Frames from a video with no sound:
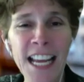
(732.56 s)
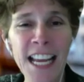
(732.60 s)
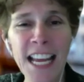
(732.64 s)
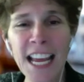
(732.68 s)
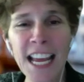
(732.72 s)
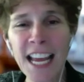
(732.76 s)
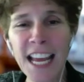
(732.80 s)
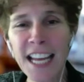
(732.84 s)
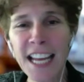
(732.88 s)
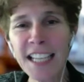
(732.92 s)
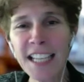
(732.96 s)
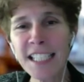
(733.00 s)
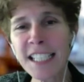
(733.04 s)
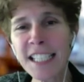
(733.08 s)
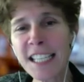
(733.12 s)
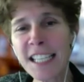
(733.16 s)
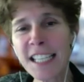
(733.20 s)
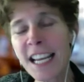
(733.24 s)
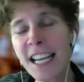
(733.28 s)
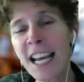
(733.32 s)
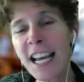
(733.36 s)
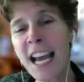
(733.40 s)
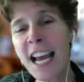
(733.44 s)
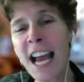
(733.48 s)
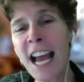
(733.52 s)
and
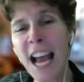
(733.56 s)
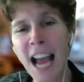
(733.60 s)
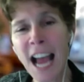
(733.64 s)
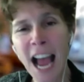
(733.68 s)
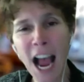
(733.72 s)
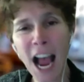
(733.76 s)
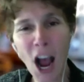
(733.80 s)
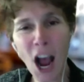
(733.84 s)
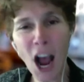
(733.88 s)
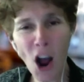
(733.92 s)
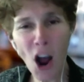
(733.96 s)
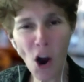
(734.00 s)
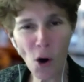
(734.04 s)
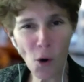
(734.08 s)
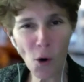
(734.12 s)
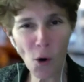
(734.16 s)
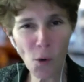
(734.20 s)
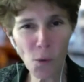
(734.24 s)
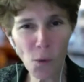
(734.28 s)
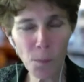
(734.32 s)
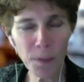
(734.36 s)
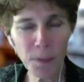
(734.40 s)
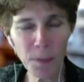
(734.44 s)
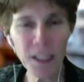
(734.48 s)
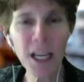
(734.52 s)

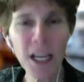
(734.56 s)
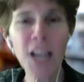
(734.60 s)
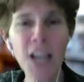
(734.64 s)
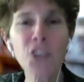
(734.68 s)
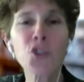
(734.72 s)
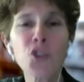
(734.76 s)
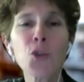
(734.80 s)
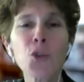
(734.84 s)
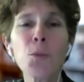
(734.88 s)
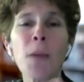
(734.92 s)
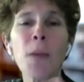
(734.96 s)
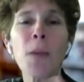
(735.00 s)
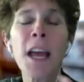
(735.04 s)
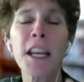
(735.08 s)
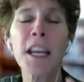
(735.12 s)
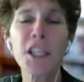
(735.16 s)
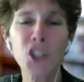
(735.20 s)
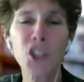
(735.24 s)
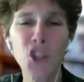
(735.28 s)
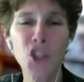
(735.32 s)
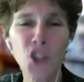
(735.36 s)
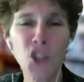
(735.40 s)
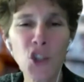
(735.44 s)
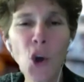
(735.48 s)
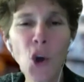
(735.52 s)
how, because you
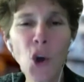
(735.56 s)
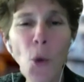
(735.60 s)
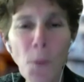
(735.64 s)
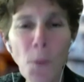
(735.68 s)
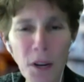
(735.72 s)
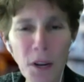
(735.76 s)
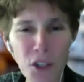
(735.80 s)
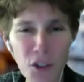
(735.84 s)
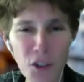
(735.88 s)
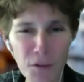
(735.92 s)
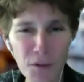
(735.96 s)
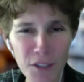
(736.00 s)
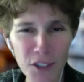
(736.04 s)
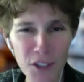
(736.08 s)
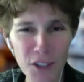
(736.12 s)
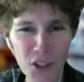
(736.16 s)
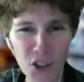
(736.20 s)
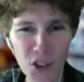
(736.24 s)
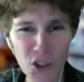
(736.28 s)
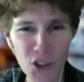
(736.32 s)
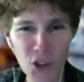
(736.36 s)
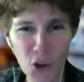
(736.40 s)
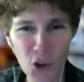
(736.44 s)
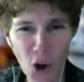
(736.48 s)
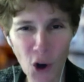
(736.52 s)
managed so much of this
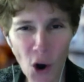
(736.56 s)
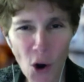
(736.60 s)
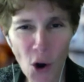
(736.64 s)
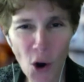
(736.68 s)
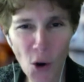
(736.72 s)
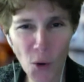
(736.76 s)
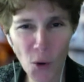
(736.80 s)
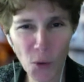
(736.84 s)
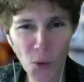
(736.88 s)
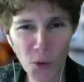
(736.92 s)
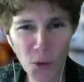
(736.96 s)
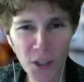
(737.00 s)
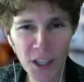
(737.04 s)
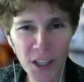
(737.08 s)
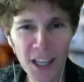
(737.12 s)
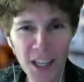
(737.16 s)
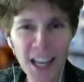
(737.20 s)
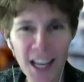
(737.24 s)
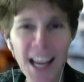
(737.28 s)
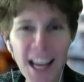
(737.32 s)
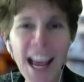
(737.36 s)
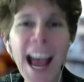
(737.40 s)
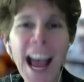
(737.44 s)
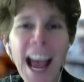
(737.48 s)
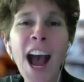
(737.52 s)
on your own,
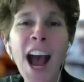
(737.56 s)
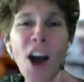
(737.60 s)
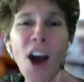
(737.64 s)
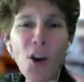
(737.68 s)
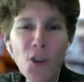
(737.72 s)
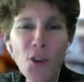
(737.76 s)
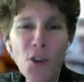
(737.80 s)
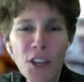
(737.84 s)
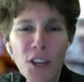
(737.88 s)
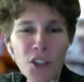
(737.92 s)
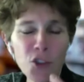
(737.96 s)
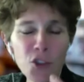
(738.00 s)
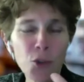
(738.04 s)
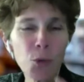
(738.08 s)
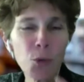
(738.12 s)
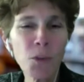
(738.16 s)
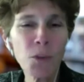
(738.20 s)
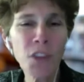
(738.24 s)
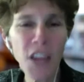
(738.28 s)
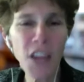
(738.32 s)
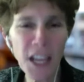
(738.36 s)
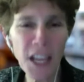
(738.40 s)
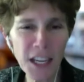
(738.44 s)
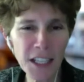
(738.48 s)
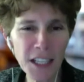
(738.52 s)
how did you
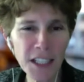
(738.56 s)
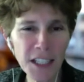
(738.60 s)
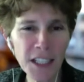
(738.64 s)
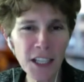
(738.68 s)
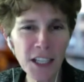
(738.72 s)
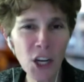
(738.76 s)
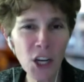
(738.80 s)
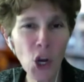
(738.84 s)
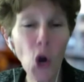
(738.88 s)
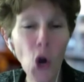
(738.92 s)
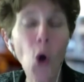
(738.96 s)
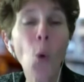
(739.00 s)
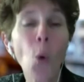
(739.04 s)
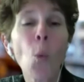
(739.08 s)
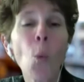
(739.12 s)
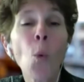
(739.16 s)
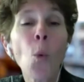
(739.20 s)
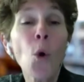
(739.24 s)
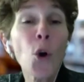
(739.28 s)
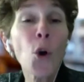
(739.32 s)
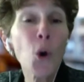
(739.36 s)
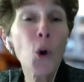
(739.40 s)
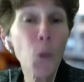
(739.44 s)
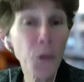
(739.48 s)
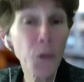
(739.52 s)
then
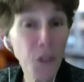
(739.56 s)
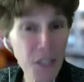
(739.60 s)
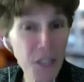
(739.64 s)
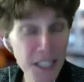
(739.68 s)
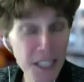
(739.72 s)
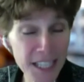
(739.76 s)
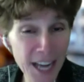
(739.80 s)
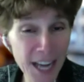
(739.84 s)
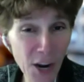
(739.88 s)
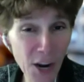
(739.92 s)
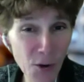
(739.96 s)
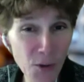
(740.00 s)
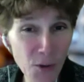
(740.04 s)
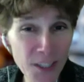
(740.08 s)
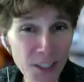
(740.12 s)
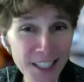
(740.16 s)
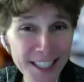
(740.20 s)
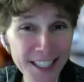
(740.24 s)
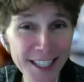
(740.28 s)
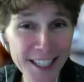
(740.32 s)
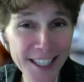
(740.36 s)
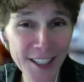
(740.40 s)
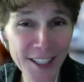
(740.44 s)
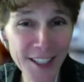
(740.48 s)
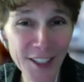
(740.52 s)
work with a sound
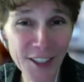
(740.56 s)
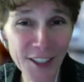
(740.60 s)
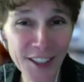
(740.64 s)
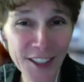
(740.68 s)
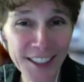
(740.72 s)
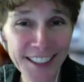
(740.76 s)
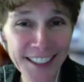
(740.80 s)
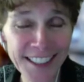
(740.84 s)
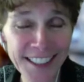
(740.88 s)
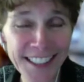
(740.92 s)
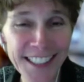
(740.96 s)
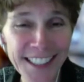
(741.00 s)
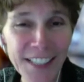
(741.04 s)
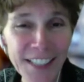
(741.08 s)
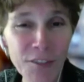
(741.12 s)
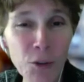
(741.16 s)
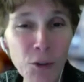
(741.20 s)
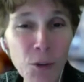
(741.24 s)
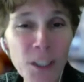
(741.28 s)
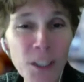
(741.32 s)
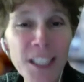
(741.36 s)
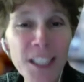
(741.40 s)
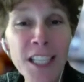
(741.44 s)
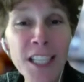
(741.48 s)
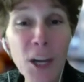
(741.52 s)
designer? If you
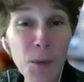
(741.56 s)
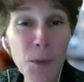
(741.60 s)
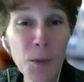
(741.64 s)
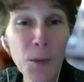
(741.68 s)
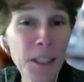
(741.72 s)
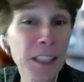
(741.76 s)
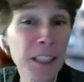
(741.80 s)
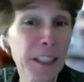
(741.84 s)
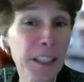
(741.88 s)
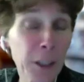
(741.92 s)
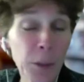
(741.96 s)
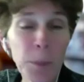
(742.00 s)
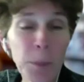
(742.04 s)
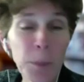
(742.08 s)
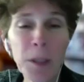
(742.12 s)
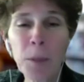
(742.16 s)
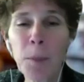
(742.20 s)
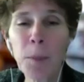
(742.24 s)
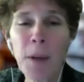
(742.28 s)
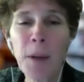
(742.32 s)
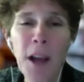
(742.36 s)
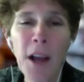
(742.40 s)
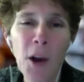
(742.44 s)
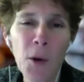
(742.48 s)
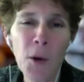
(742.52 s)
can tell me a little bit
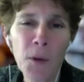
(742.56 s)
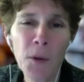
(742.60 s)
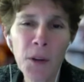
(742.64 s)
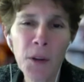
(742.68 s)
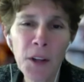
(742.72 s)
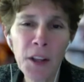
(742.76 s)
about